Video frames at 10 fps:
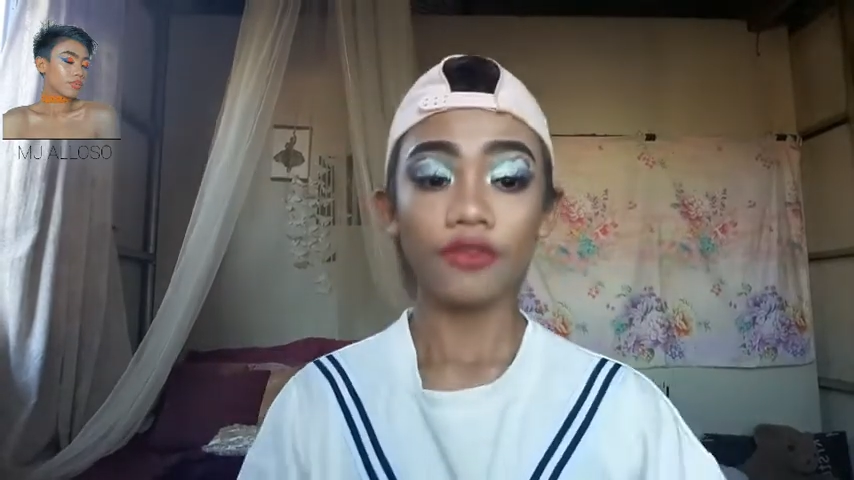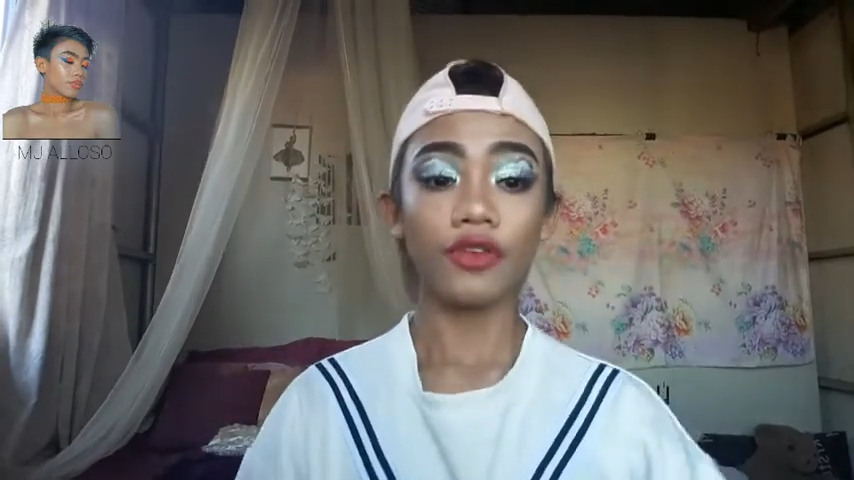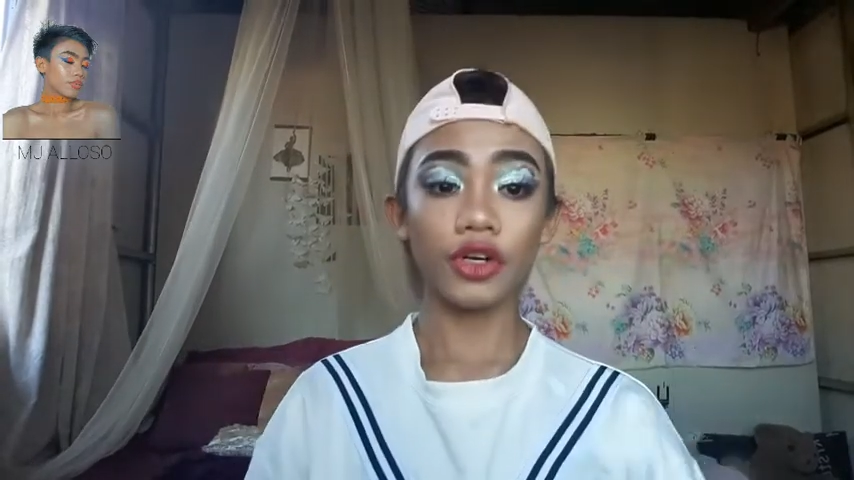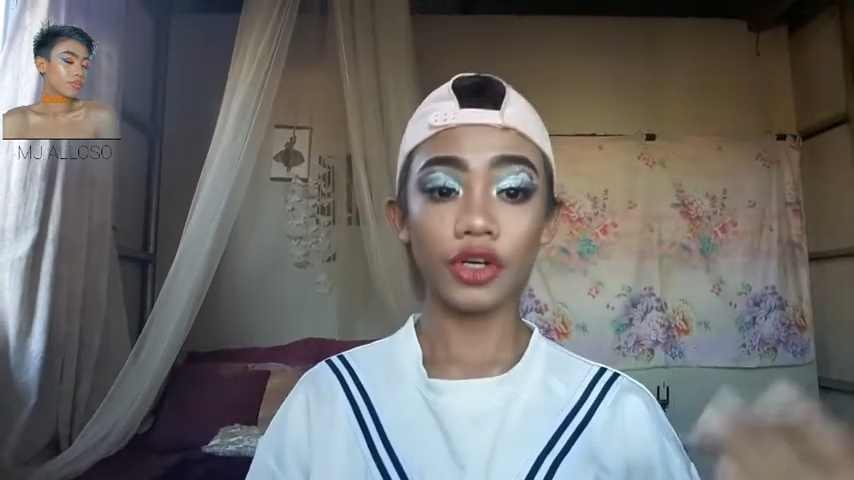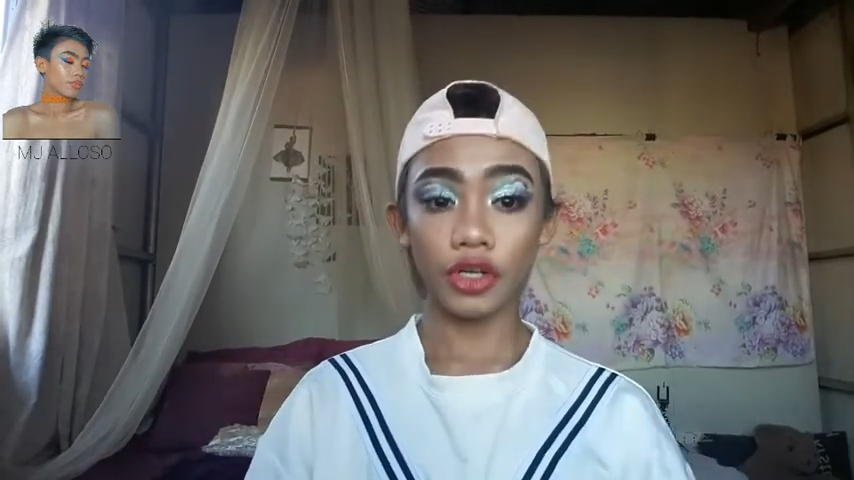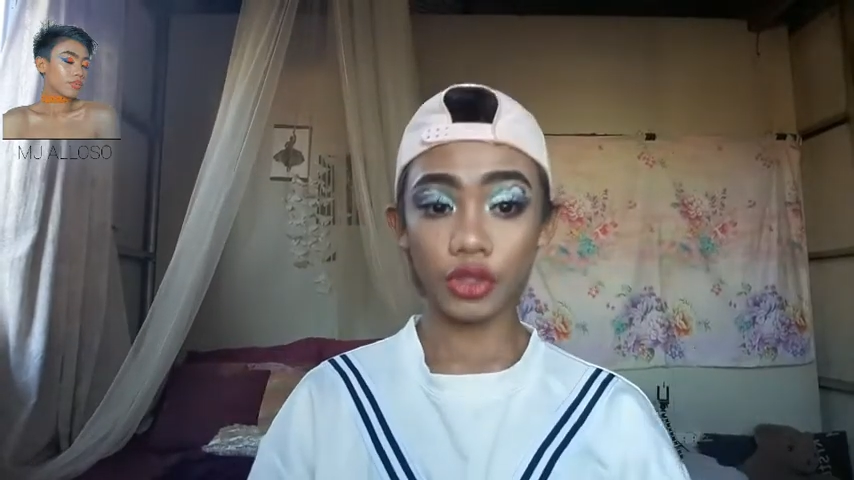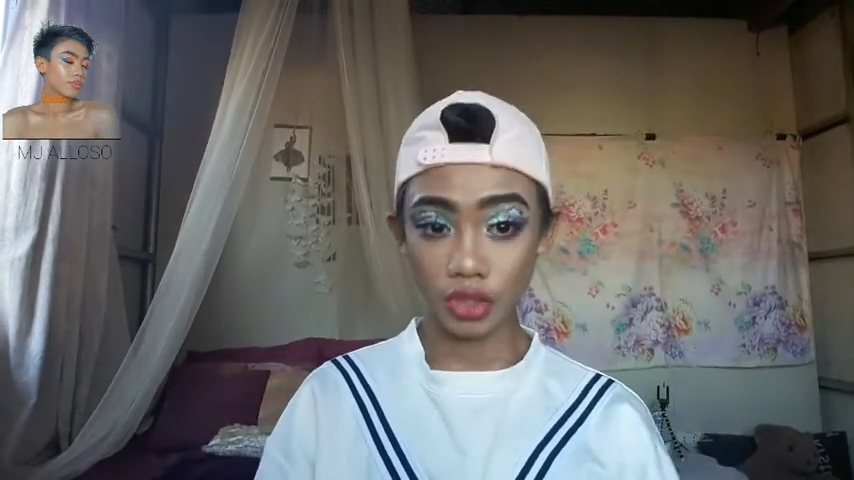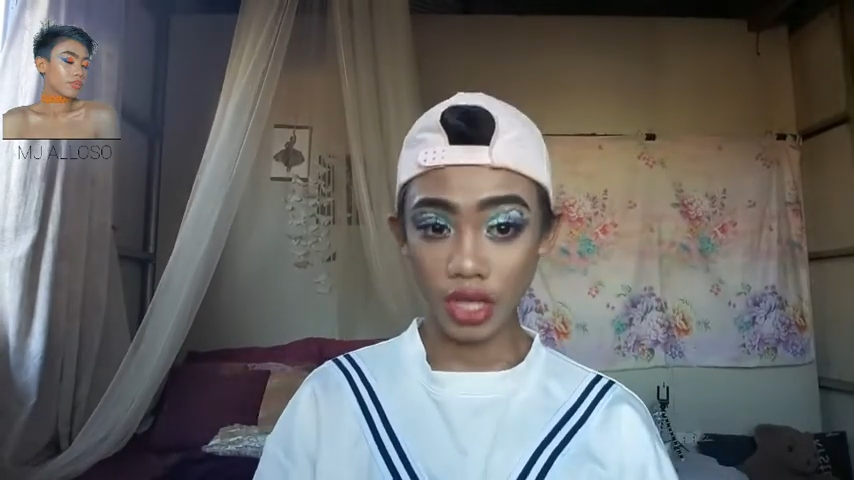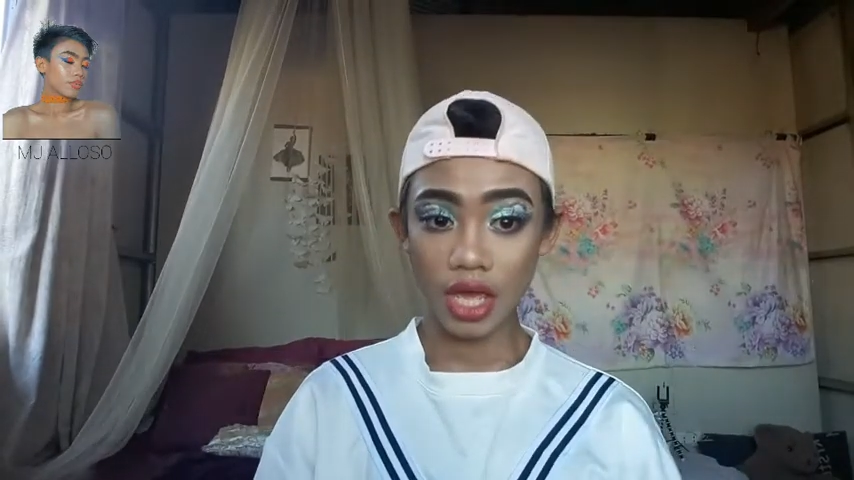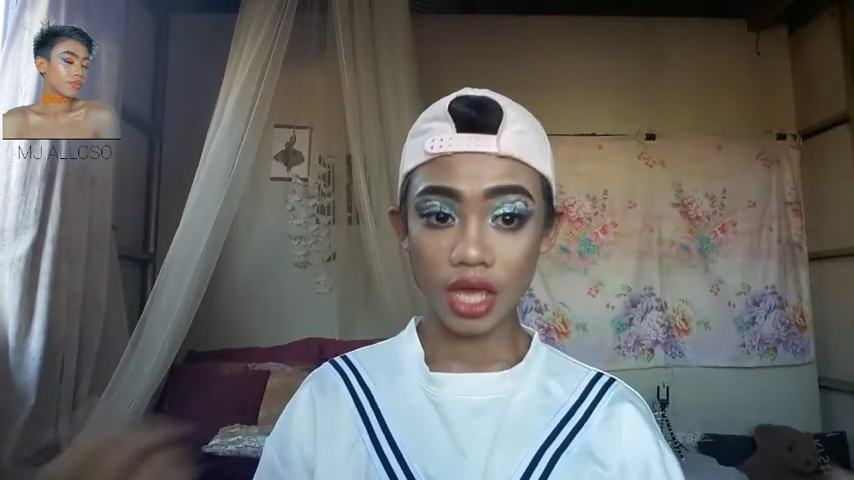for
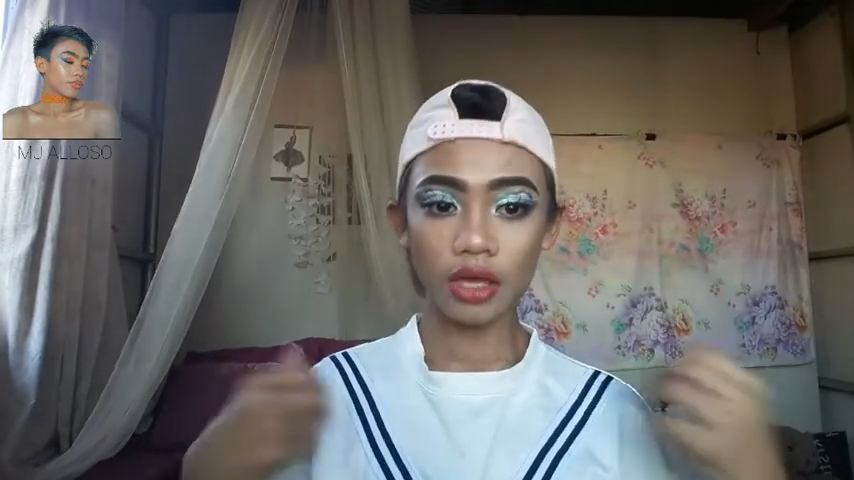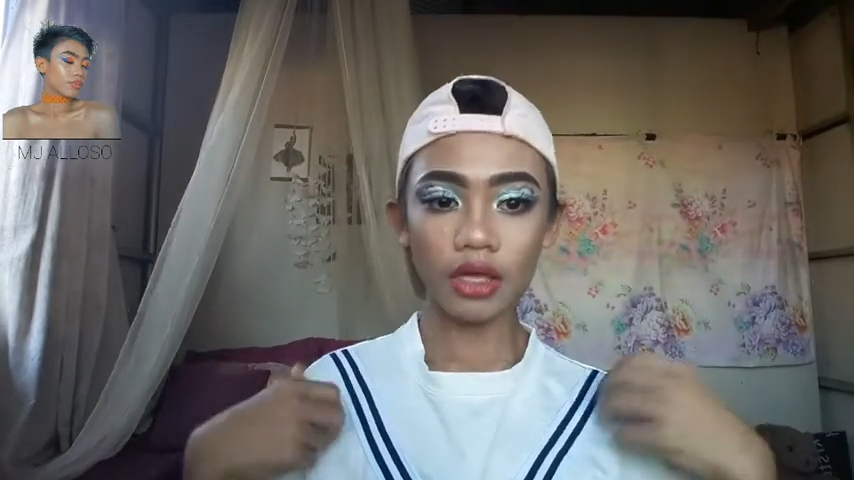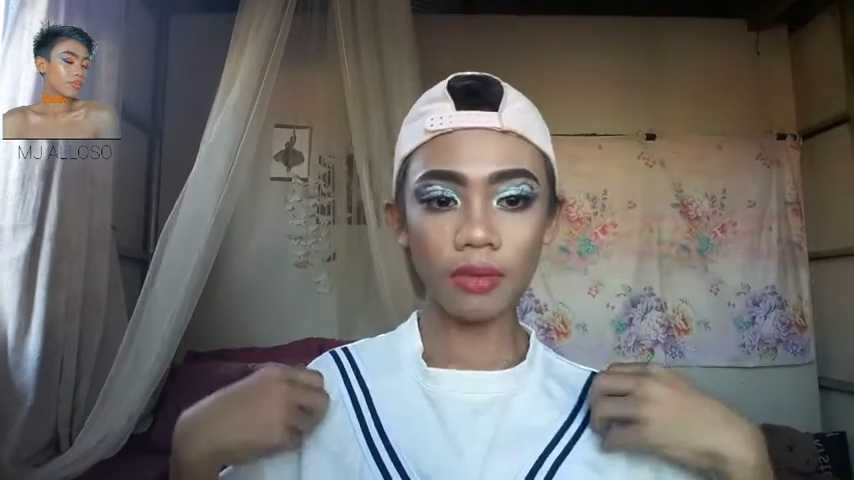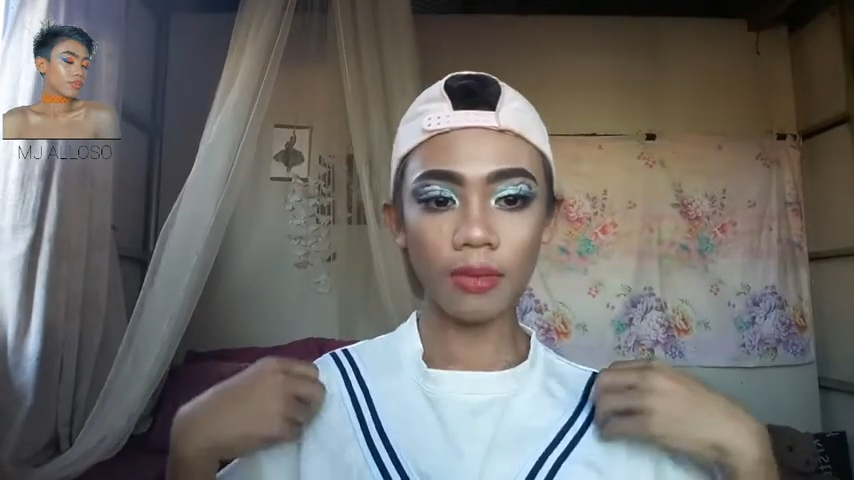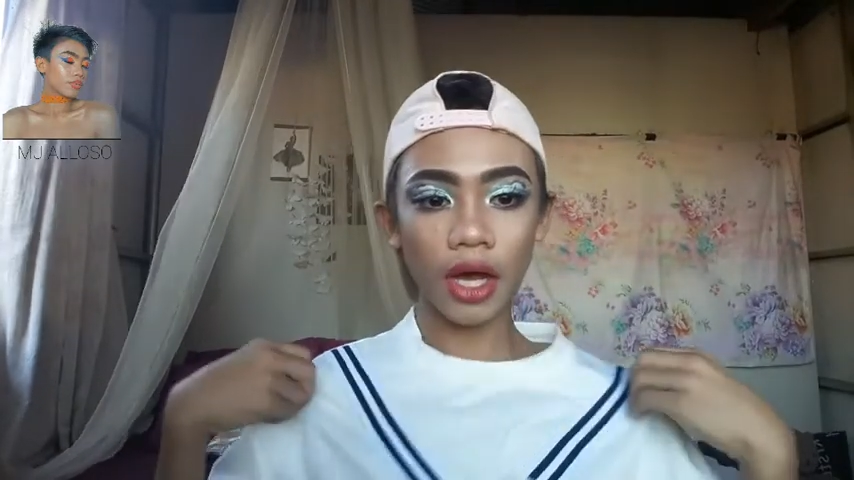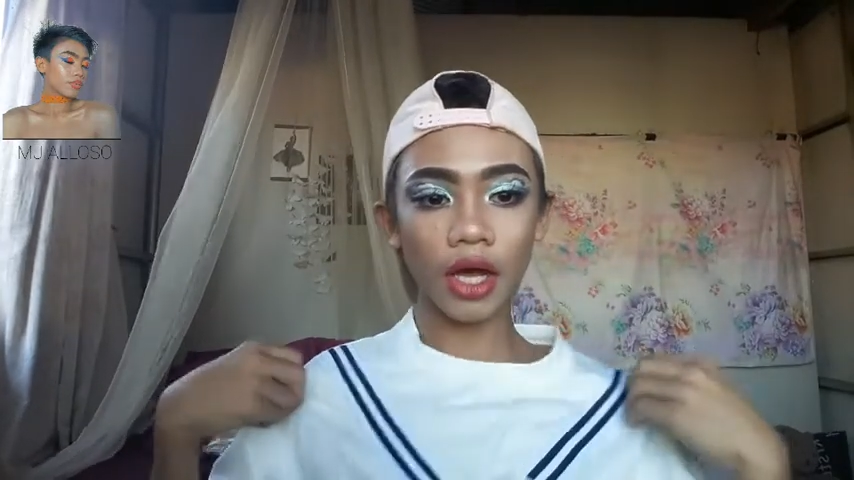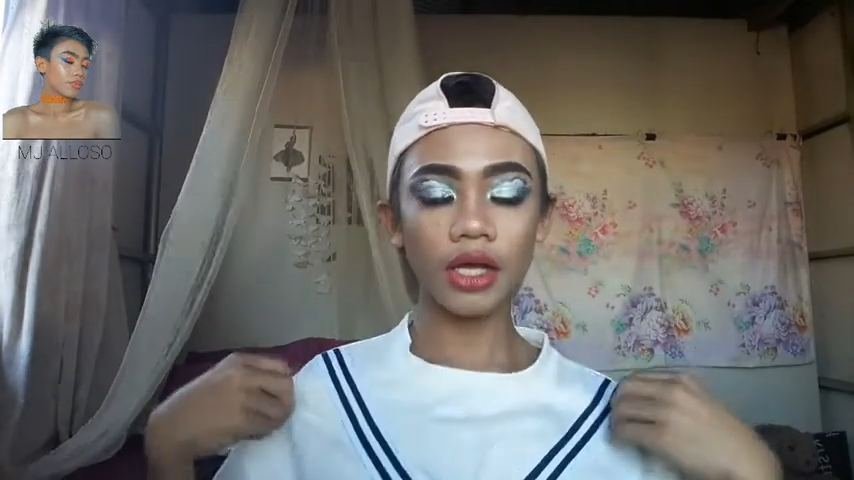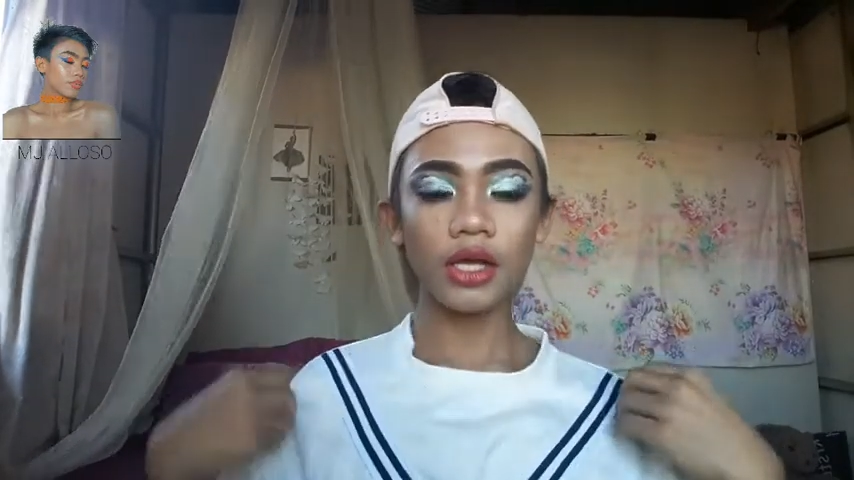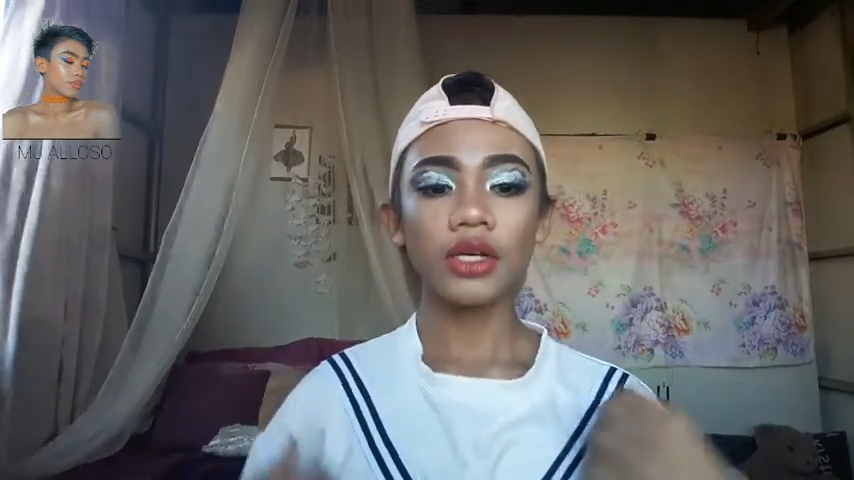today, diba?